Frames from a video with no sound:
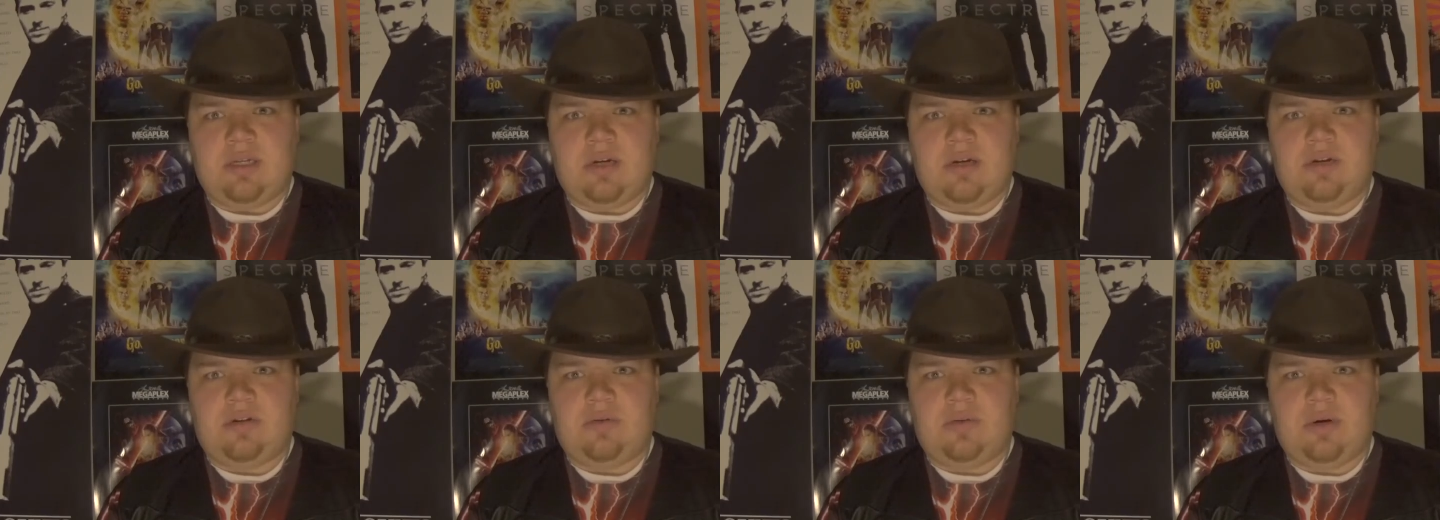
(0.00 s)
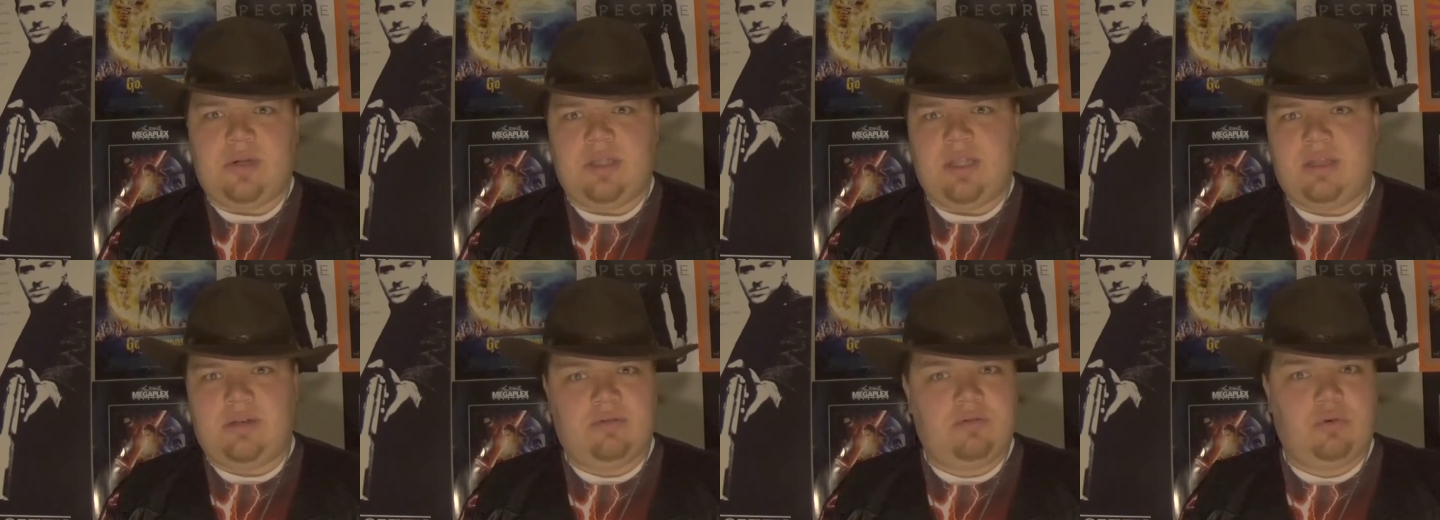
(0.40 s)
Speaker 1: territory
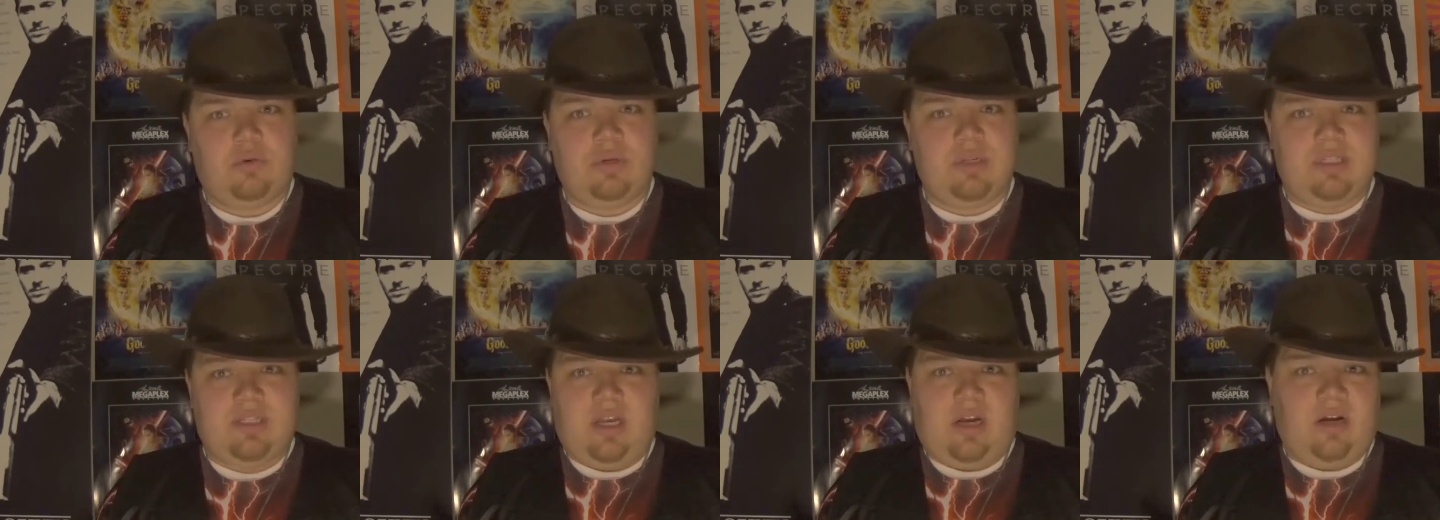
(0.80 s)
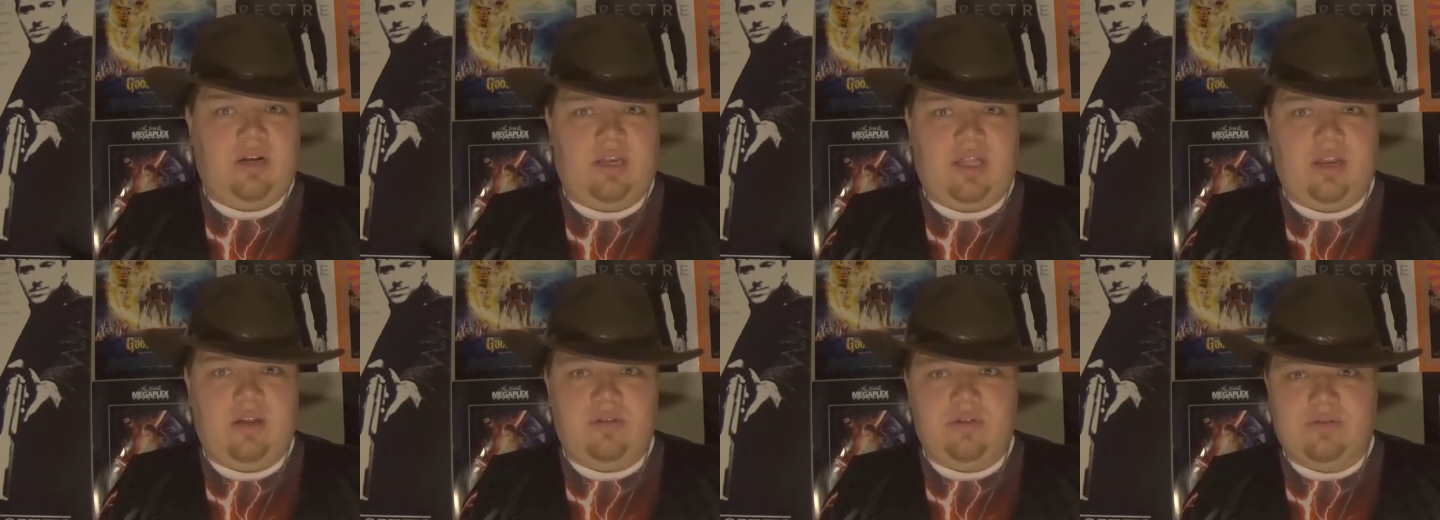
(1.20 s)
that Quentin
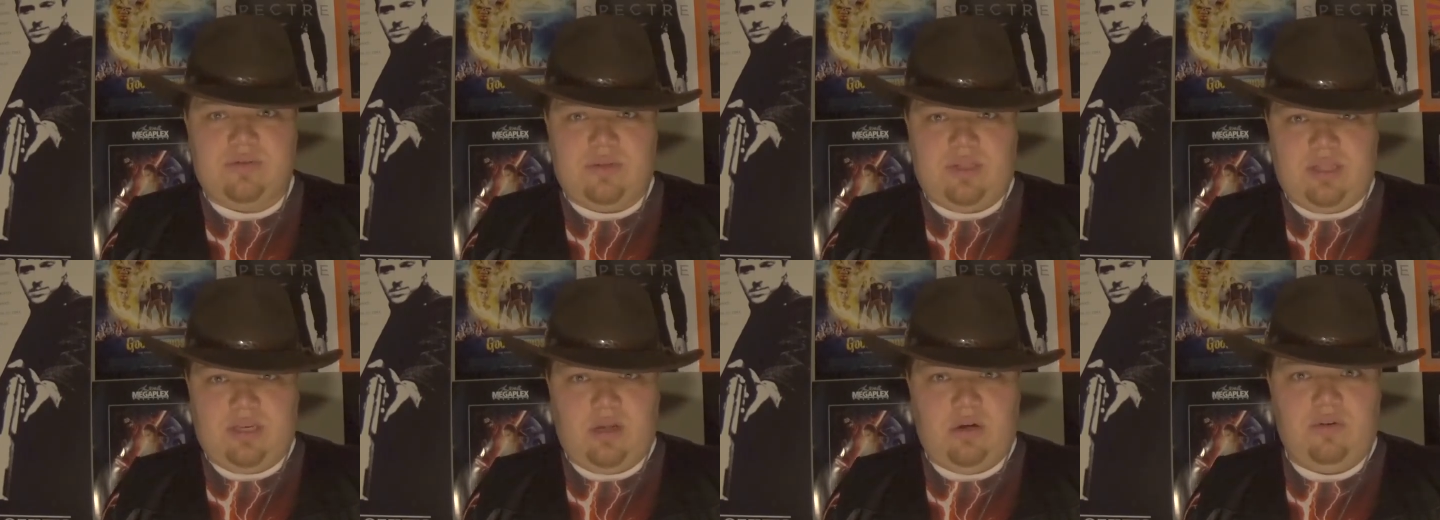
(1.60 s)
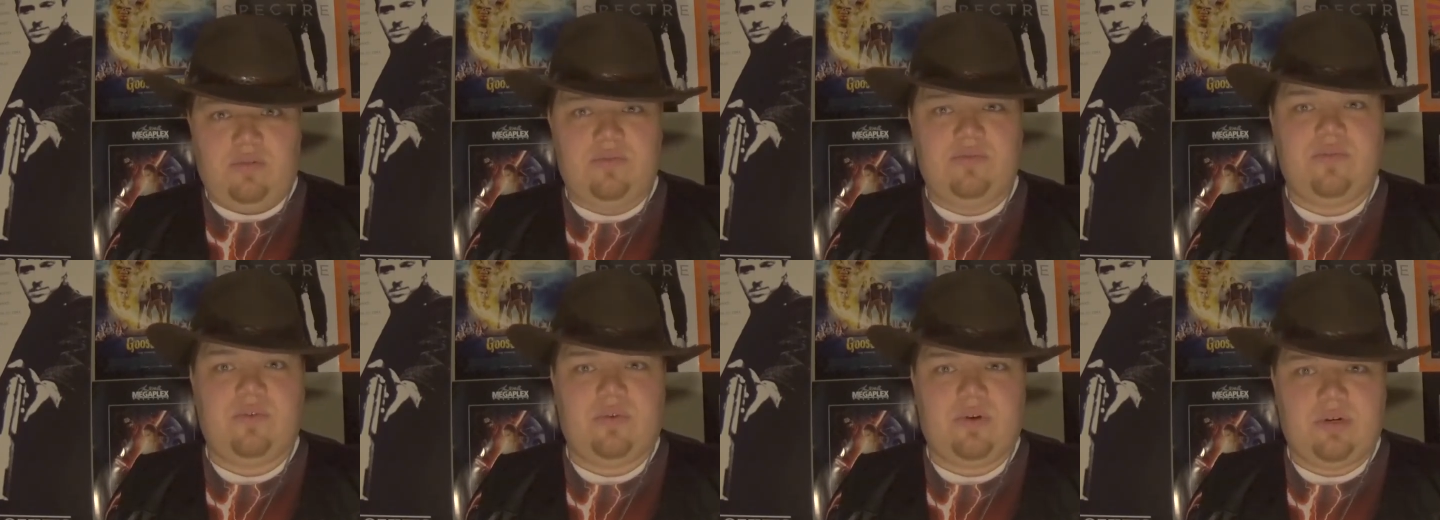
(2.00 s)
Tarantino is really known
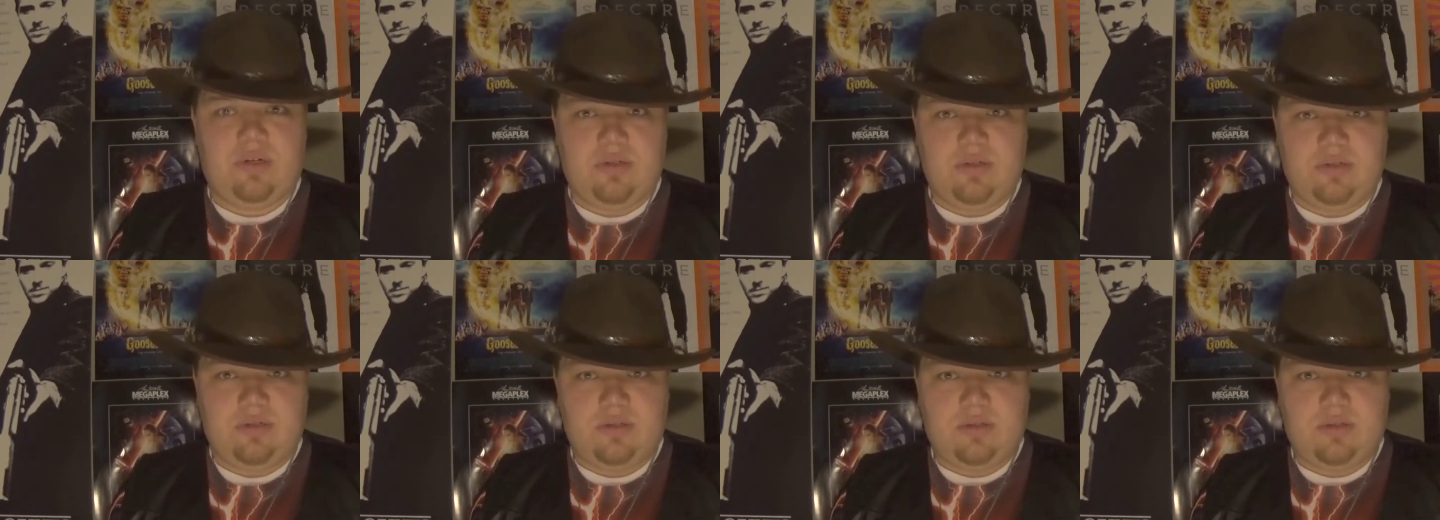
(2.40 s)
for.